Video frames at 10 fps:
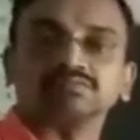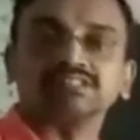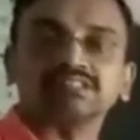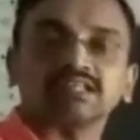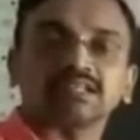
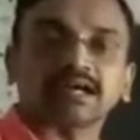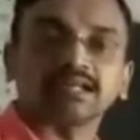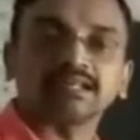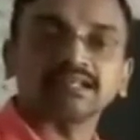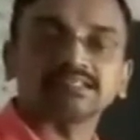These are the
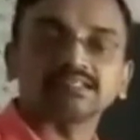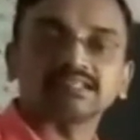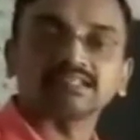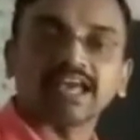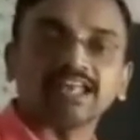contents, these
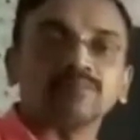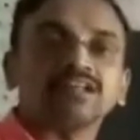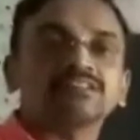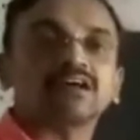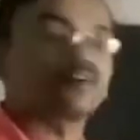are the
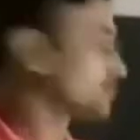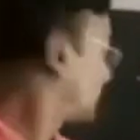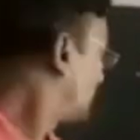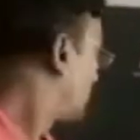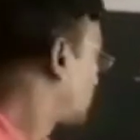elements
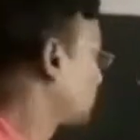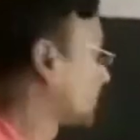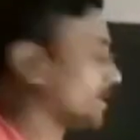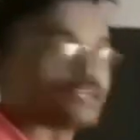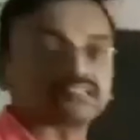of to
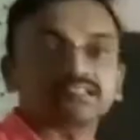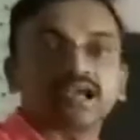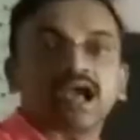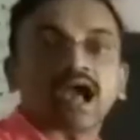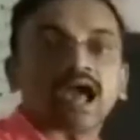
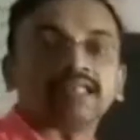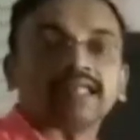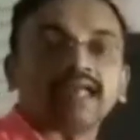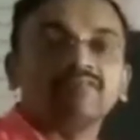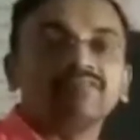address.
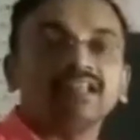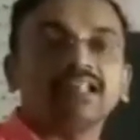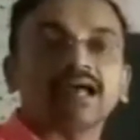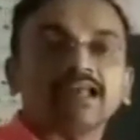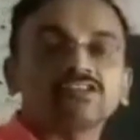And every
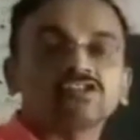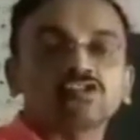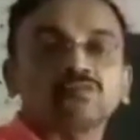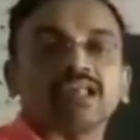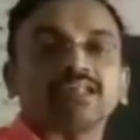line
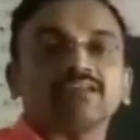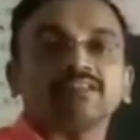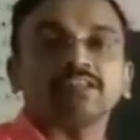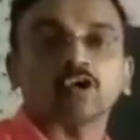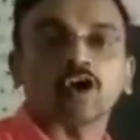should be
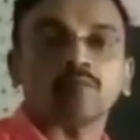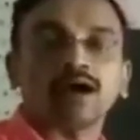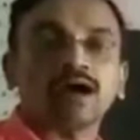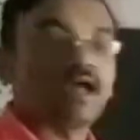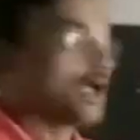ended with a
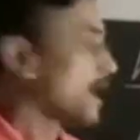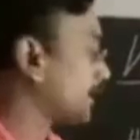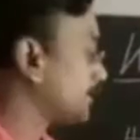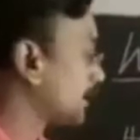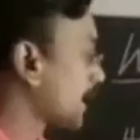comma,
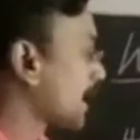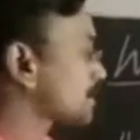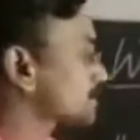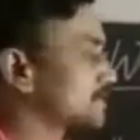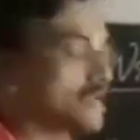and the
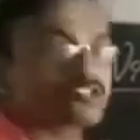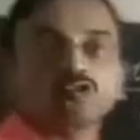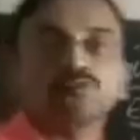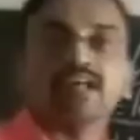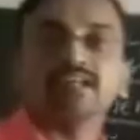last line
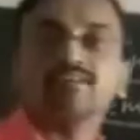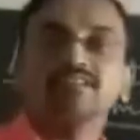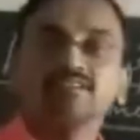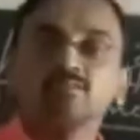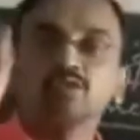should be ended
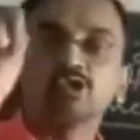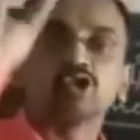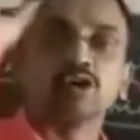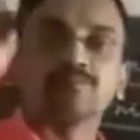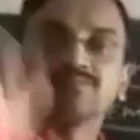with a full
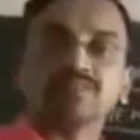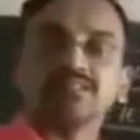stop.